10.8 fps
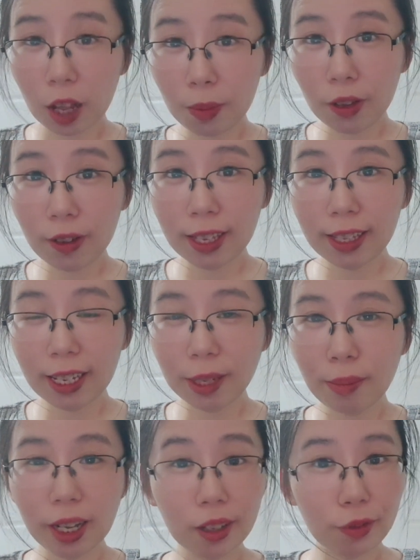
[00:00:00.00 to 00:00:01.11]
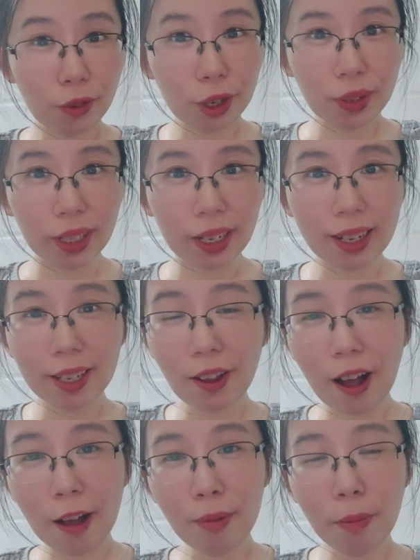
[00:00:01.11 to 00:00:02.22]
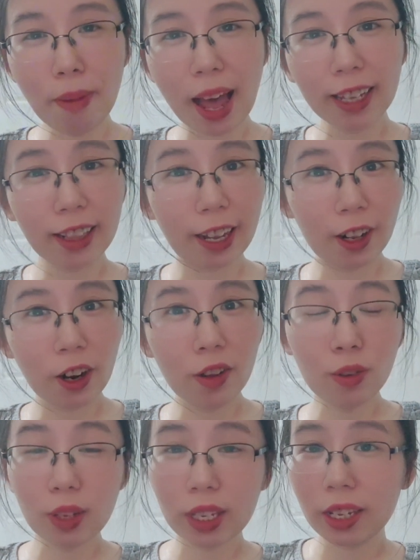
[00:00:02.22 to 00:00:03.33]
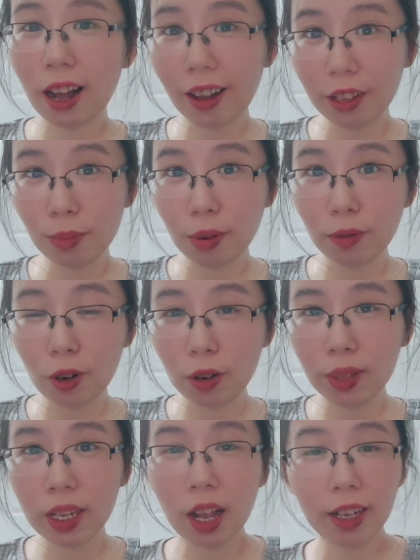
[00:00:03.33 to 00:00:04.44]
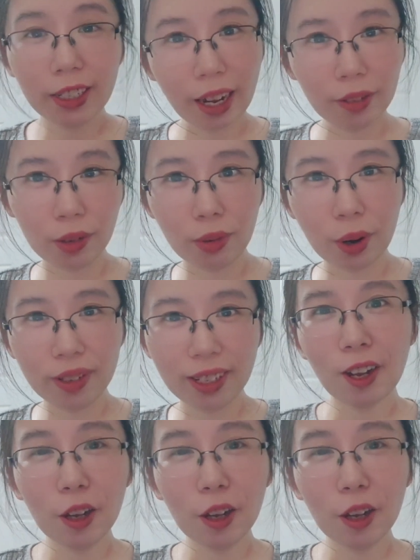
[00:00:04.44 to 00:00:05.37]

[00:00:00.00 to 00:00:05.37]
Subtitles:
I'll be using this mic frequently, so I'll be back later on to see how it performs down the road.